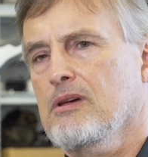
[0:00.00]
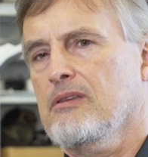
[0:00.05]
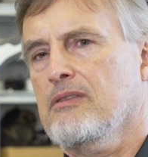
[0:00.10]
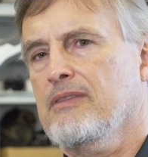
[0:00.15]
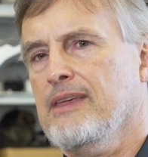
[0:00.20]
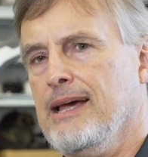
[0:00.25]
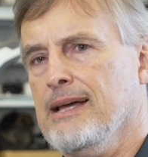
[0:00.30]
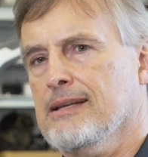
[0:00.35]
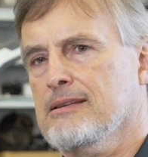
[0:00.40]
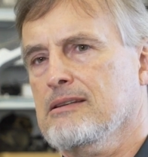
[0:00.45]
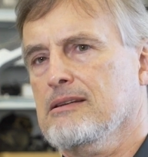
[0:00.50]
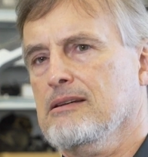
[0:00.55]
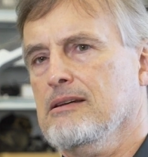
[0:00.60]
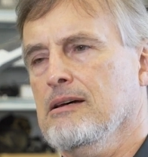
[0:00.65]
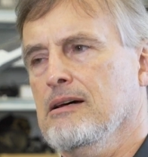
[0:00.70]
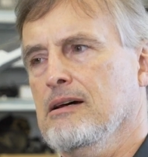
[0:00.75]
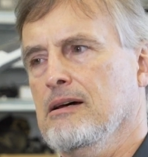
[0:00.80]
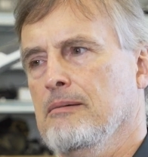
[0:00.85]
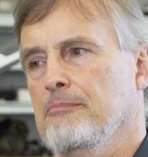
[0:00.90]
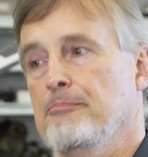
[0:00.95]
that
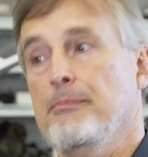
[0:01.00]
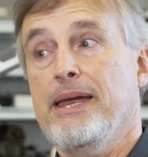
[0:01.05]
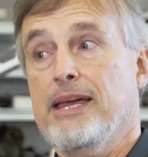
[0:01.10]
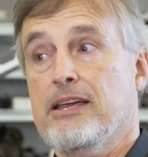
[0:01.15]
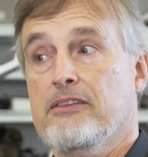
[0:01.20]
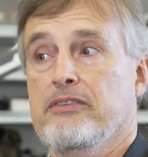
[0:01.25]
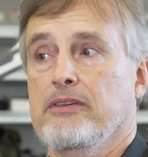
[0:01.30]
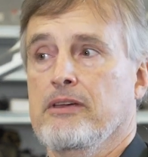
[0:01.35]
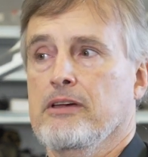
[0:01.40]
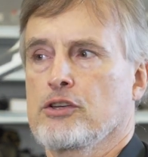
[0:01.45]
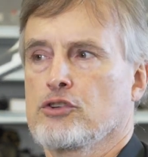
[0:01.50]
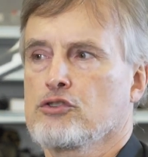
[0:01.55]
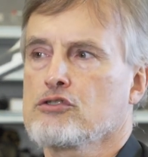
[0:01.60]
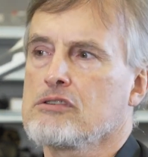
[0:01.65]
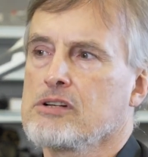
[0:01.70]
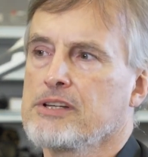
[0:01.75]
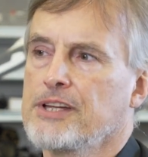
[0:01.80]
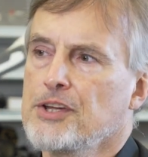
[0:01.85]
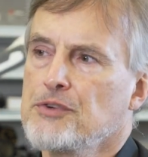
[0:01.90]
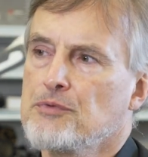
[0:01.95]
uh, make the
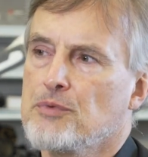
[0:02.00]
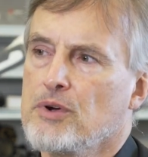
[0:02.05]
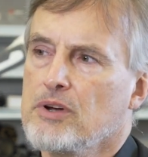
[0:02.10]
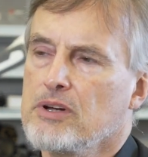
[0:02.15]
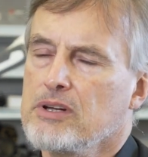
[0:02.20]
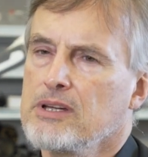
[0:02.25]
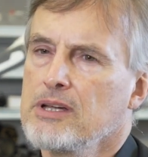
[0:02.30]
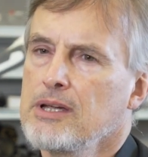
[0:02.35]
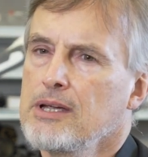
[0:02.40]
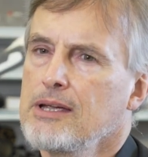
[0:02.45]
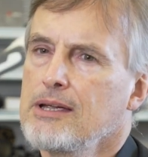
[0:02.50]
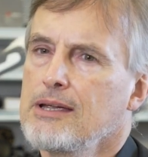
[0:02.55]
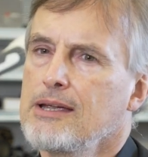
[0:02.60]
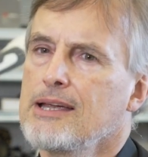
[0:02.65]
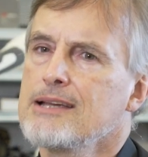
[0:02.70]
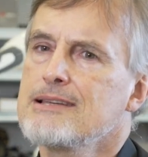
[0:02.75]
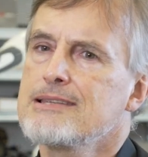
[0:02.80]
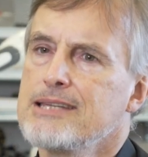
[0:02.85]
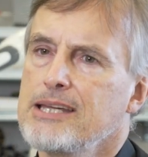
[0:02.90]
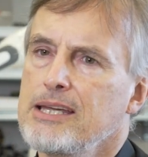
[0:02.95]
neural network
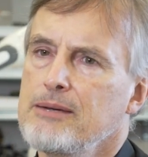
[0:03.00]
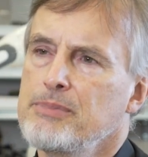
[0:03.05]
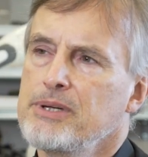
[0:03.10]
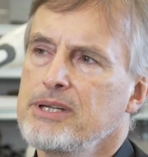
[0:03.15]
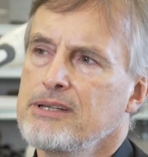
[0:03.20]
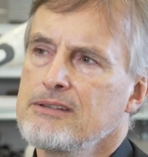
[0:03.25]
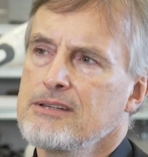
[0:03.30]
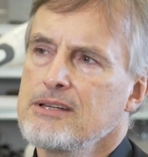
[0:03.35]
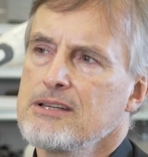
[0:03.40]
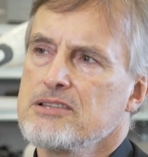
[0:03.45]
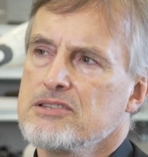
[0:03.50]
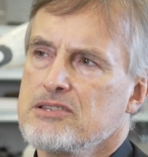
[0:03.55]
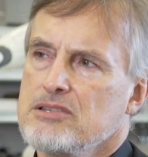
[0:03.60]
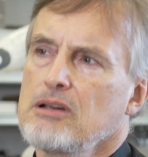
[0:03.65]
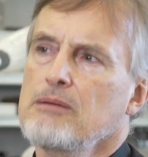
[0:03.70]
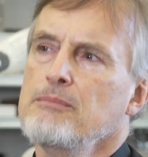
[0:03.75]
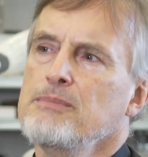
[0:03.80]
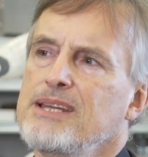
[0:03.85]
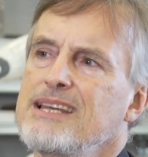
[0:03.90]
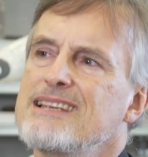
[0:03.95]
exhibit
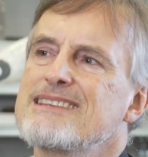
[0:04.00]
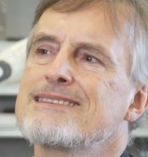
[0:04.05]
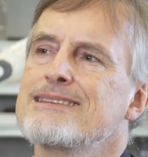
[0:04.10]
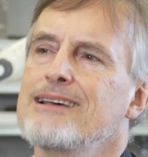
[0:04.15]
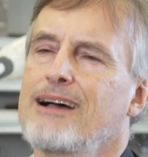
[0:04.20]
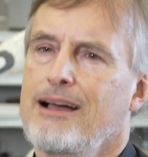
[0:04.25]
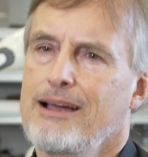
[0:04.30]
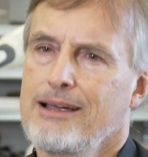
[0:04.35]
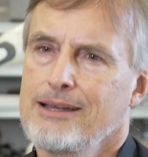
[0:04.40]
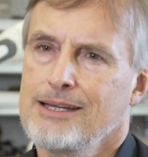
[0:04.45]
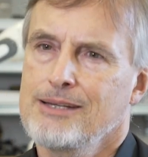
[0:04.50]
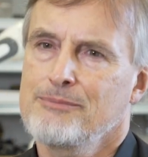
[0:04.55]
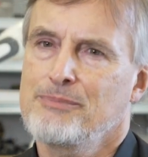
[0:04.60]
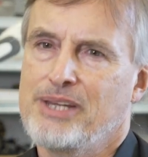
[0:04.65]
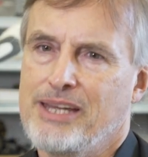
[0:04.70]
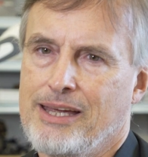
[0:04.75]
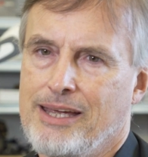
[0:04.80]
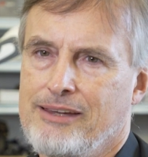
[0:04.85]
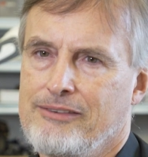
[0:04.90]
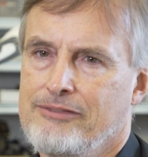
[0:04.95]
some desired
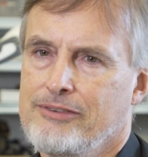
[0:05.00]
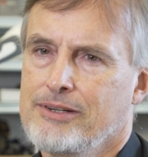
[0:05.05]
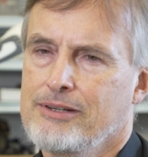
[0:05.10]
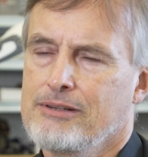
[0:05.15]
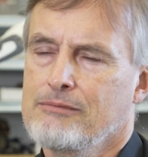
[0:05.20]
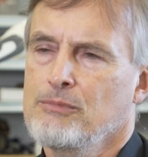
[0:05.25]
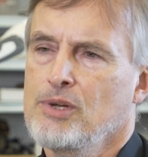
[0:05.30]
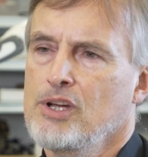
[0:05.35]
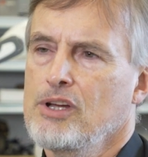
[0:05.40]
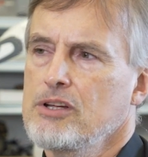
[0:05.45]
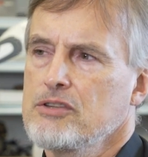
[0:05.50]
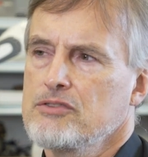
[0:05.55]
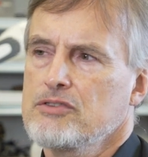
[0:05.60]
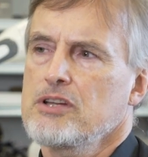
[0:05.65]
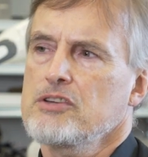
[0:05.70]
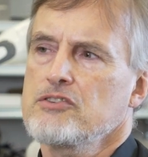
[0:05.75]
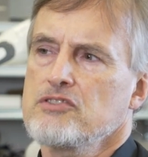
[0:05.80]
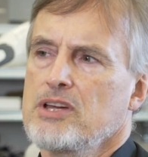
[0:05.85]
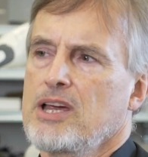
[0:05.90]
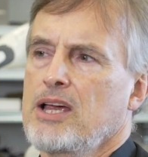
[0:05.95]
behavior,
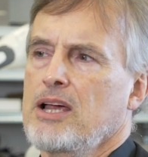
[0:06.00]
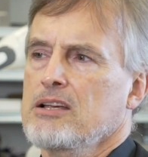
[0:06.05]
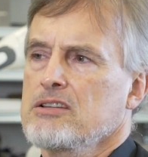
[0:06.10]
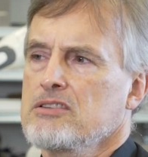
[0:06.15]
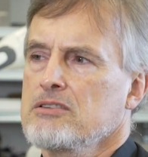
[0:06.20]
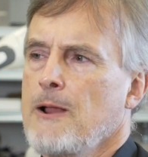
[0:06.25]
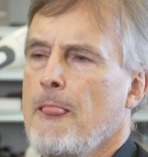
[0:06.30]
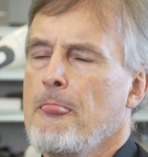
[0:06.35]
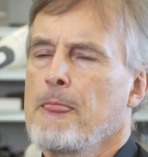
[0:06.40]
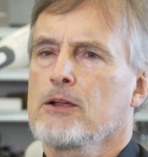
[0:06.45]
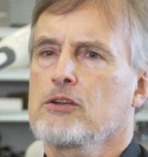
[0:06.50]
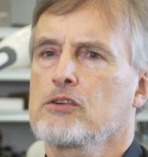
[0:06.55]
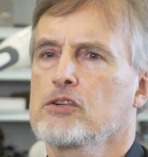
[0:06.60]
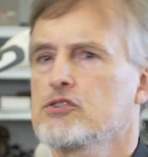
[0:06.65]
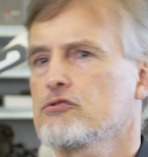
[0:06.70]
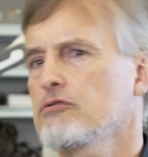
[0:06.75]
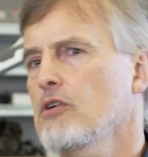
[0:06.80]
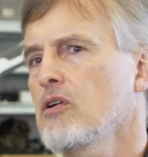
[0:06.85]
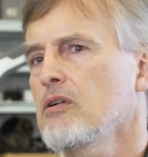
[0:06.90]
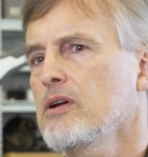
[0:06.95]
such as
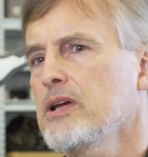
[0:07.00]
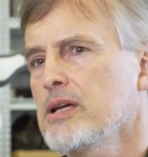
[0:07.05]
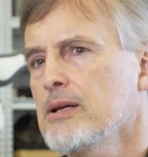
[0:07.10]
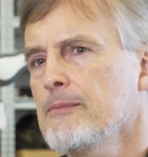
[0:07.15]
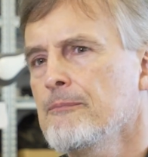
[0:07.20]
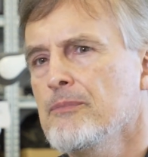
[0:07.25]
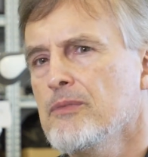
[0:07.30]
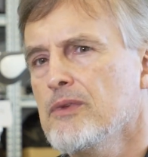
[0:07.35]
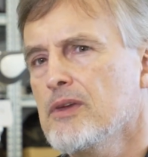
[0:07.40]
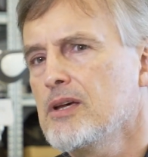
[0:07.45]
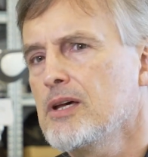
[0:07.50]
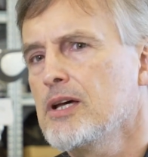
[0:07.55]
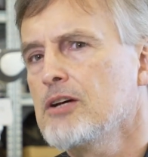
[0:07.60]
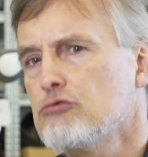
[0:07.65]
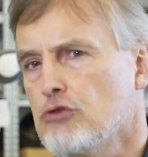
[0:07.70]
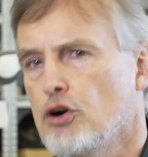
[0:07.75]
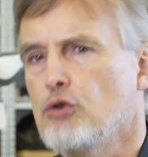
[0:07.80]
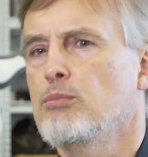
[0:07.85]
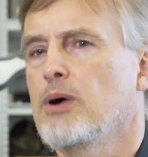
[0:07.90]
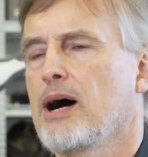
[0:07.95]
controlling a
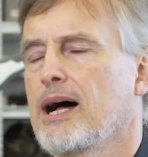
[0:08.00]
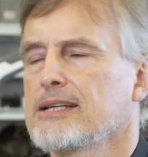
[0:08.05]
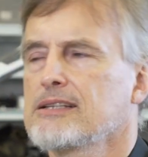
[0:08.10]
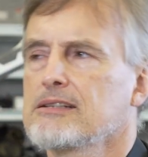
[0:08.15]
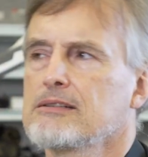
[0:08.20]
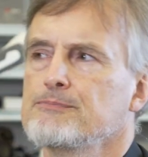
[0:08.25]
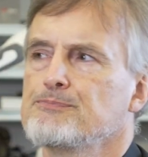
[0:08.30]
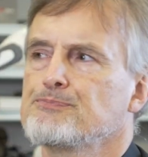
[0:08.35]
robot